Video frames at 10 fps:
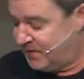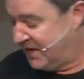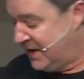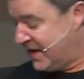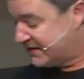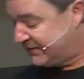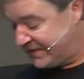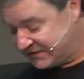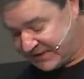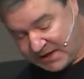the
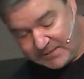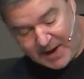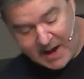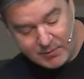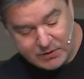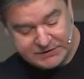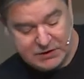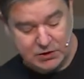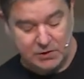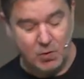ESV Study Bible is a
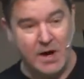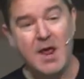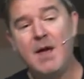good one.